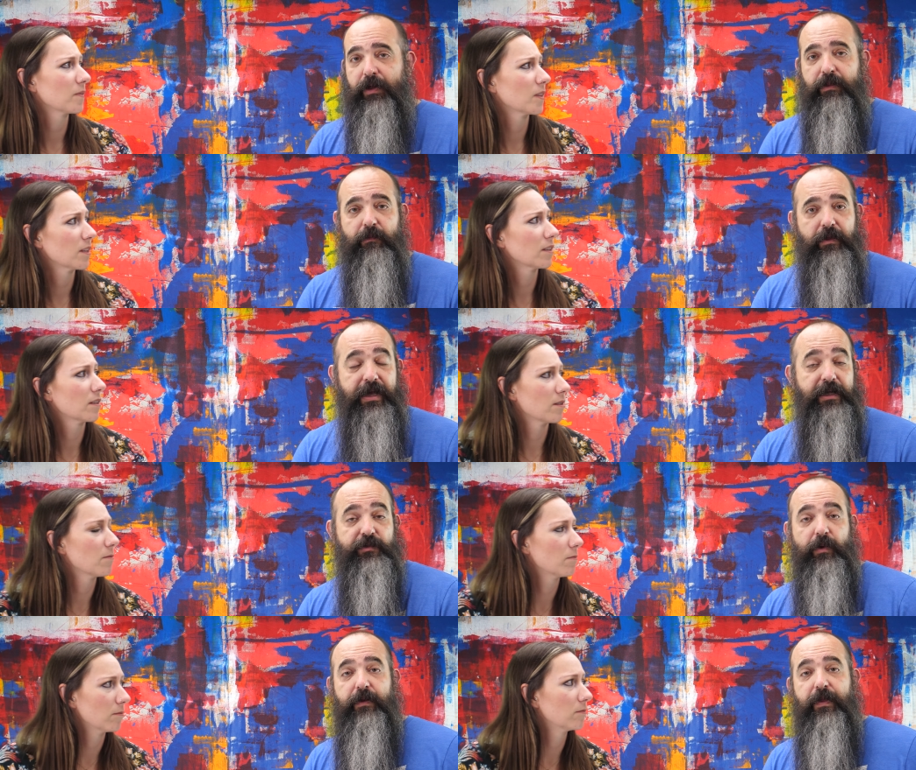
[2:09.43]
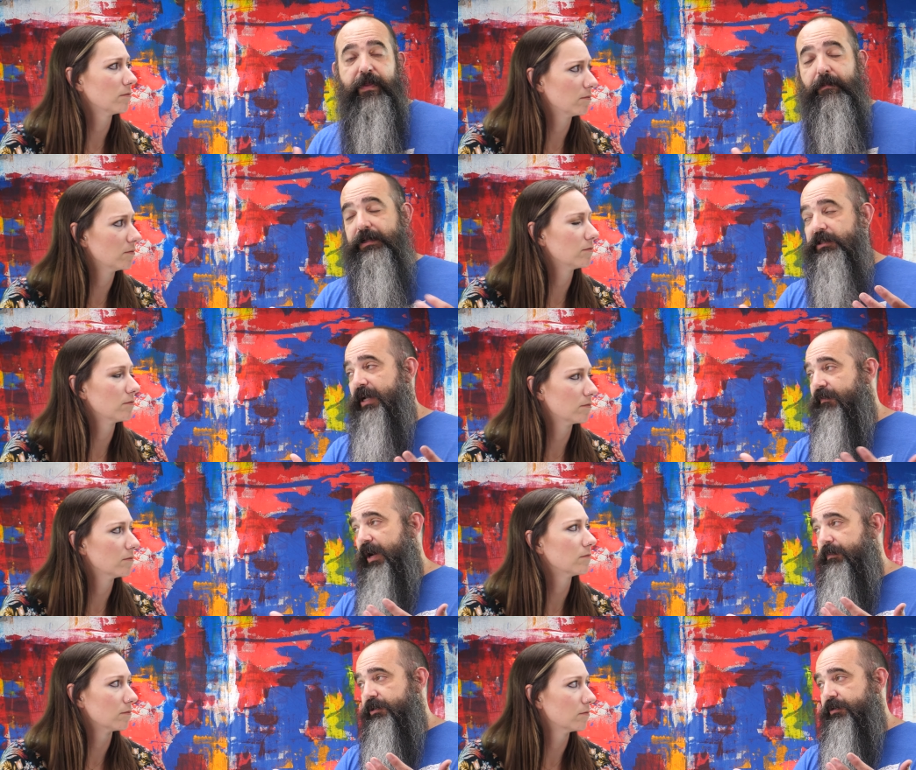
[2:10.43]
Speaker 1: with with God's word. That that might just have
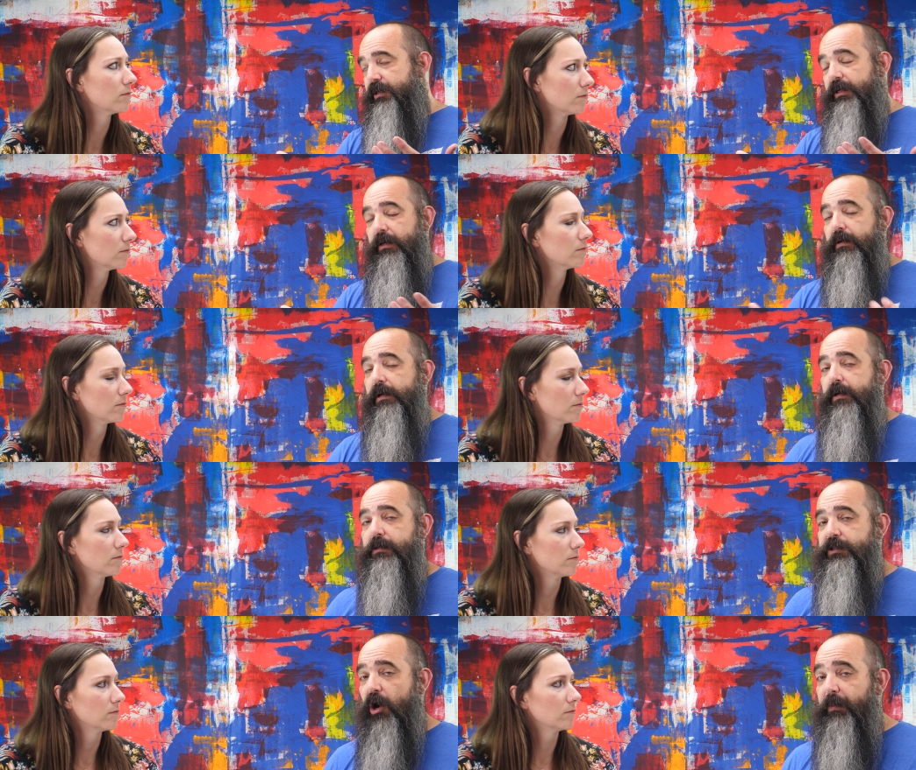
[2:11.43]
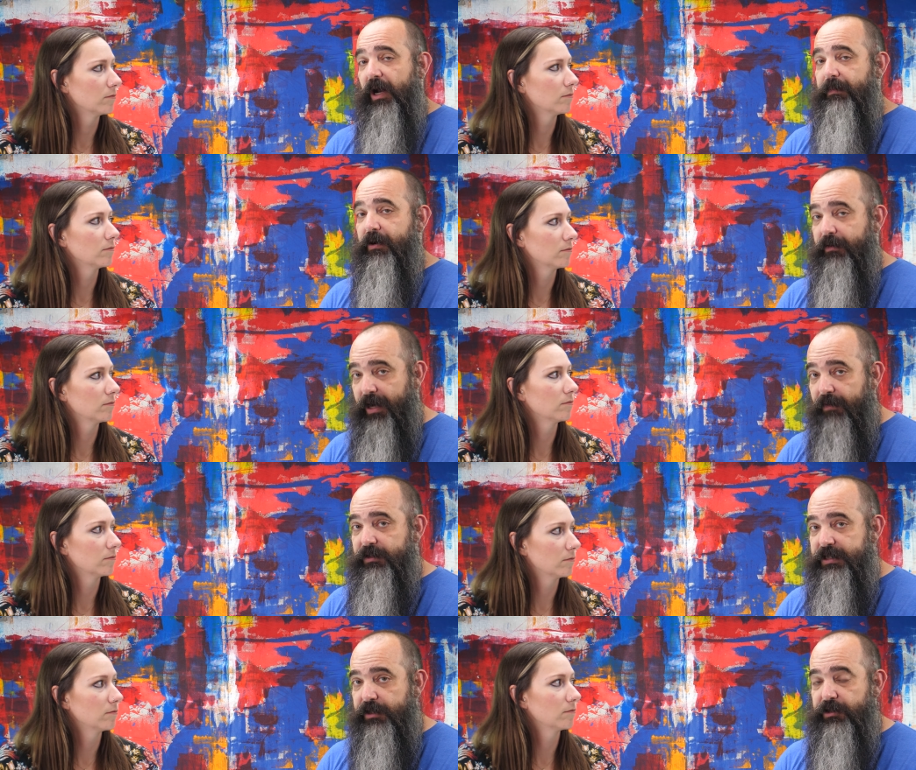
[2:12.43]
an opportunity to to open up another
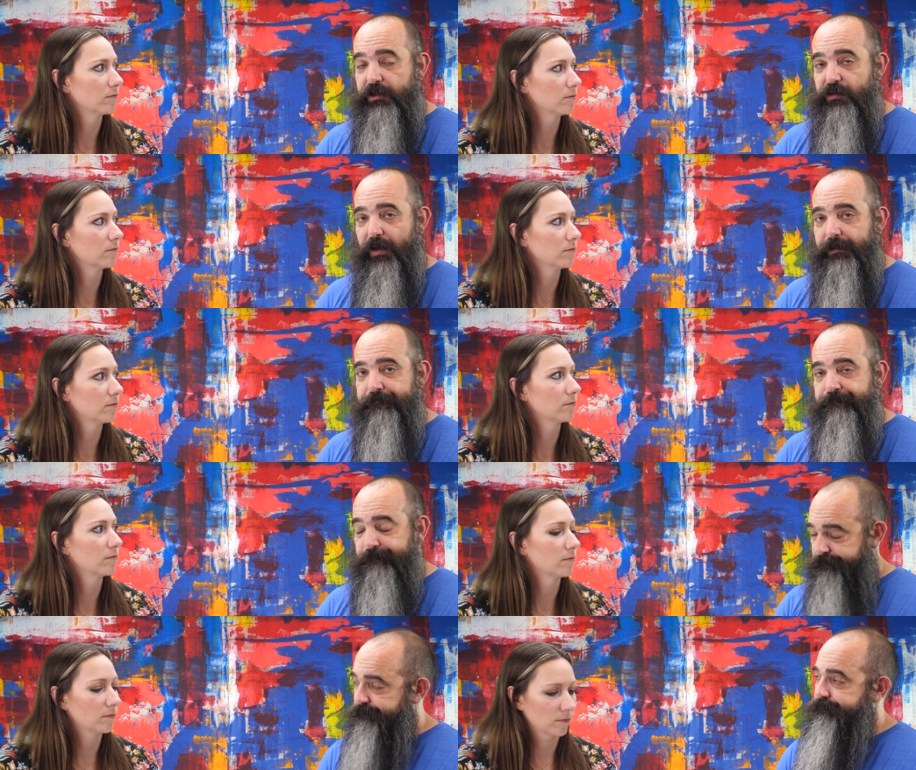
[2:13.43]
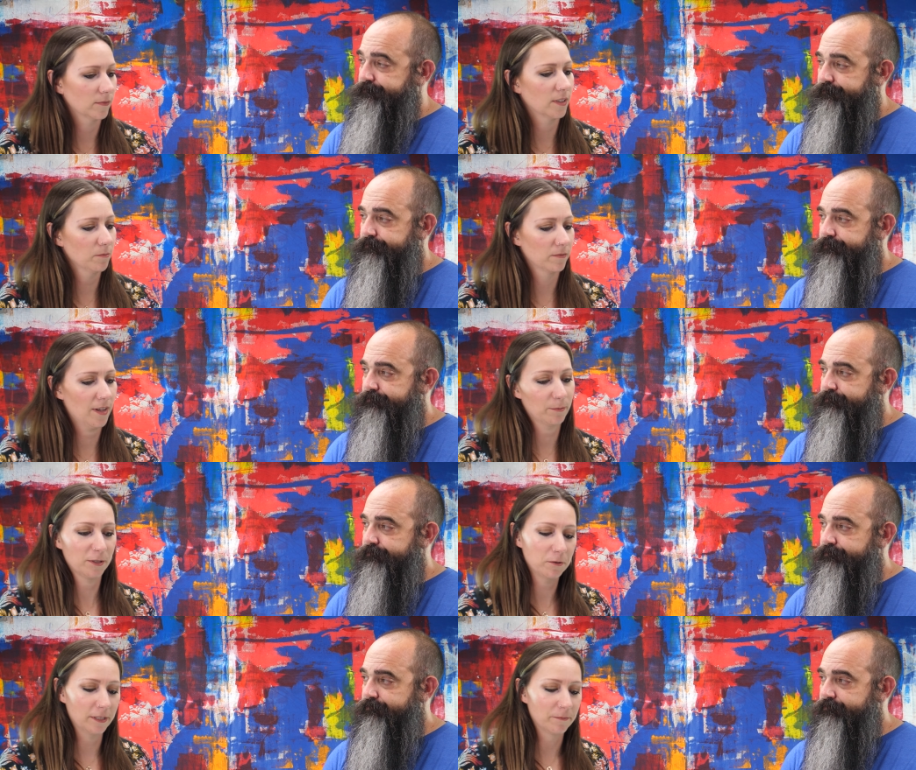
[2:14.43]
conversation as well. Yep,
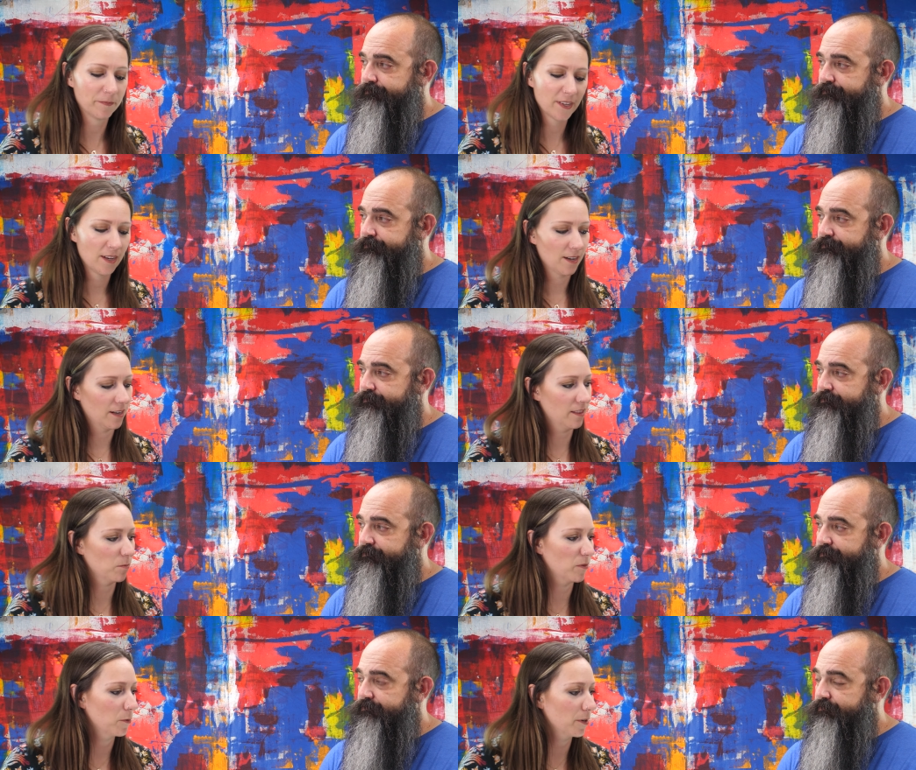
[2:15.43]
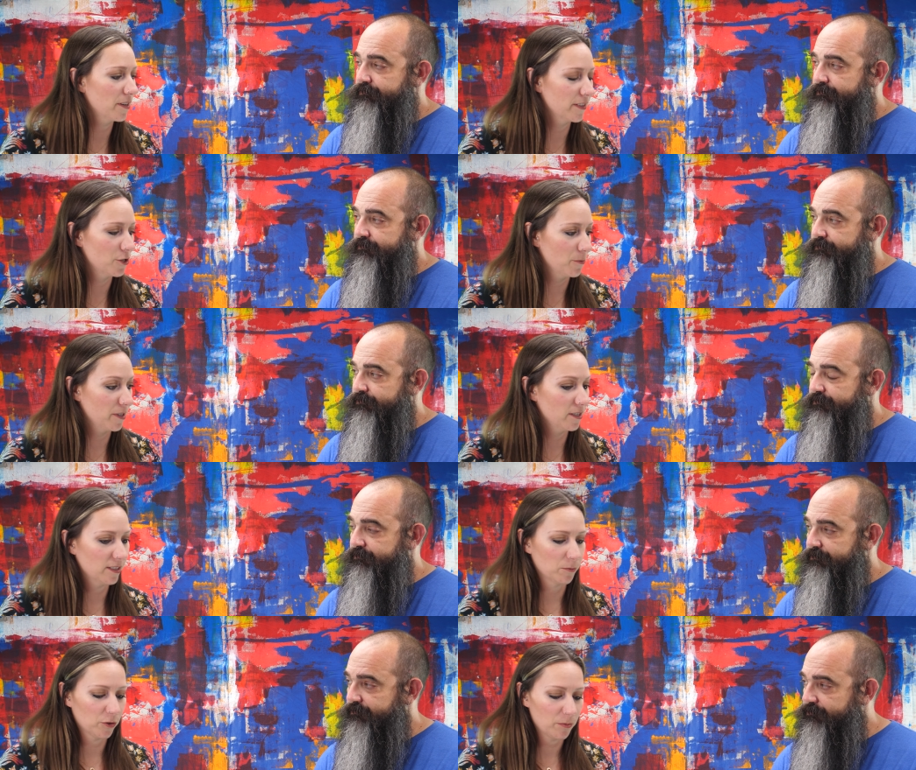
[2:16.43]
Speaker 2: absolutely. And I think before even jumping
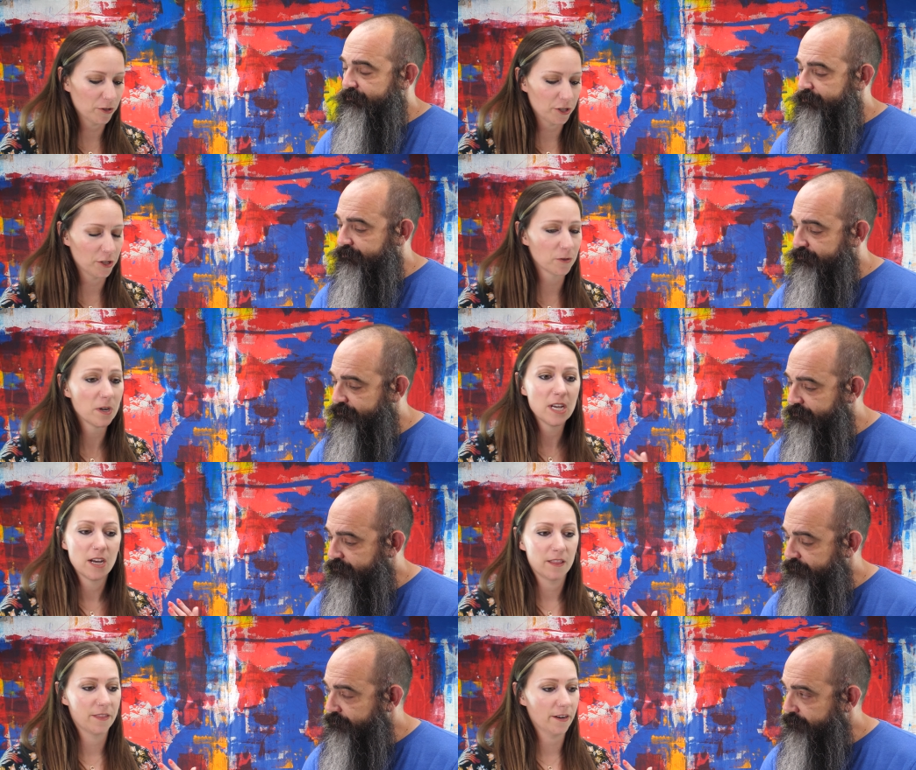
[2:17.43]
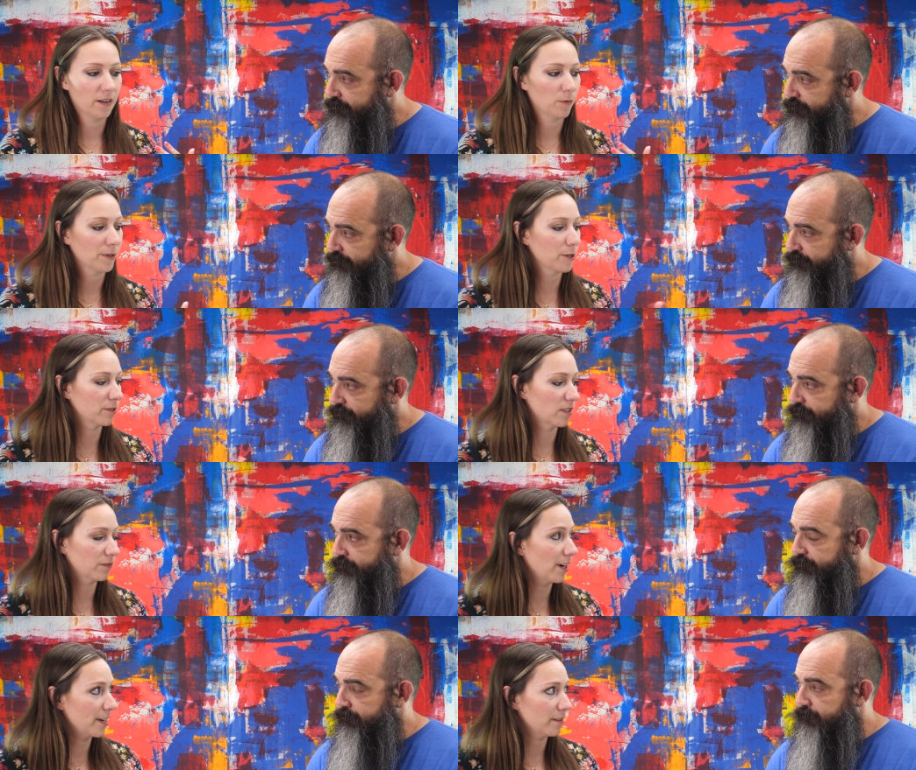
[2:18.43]
into some scripture too, there we're using
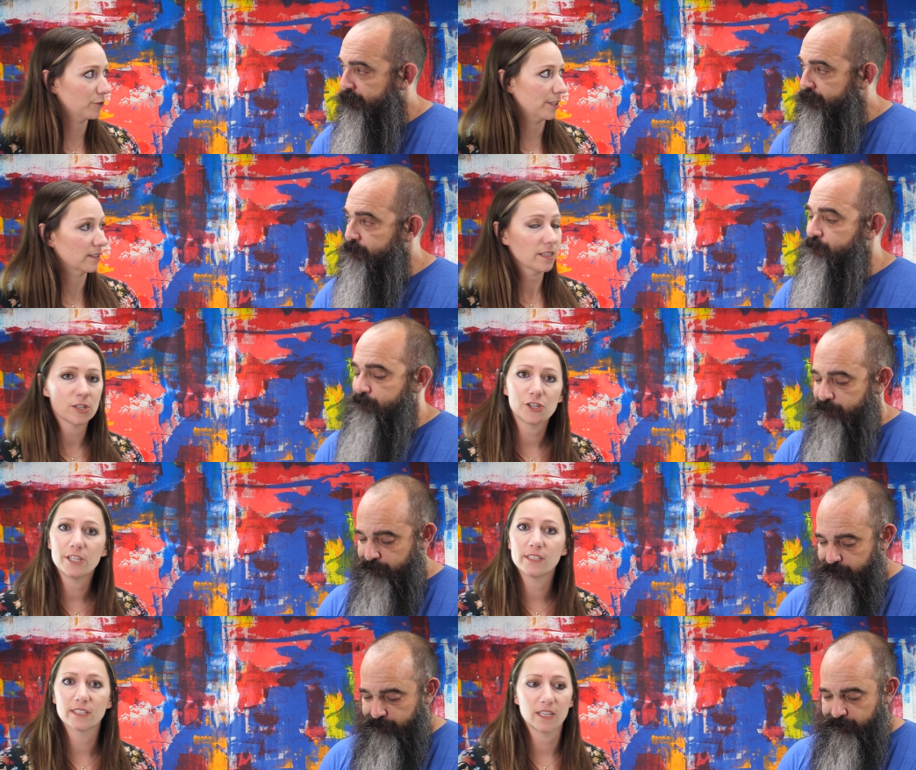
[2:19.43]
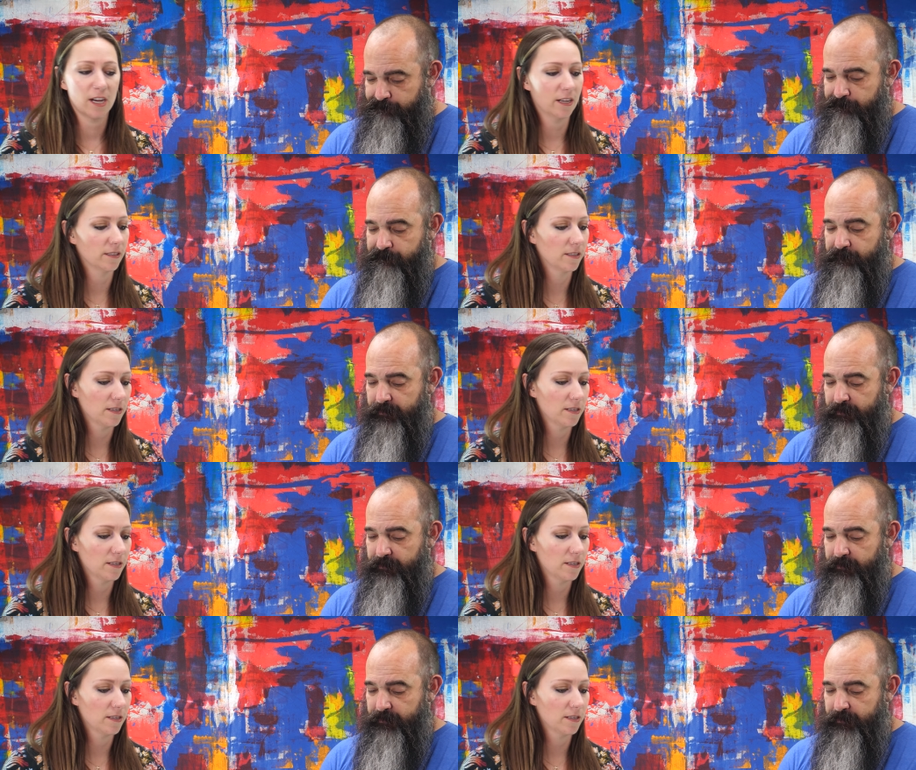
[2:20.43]
a variety of translations. Mm-hmm. Uh,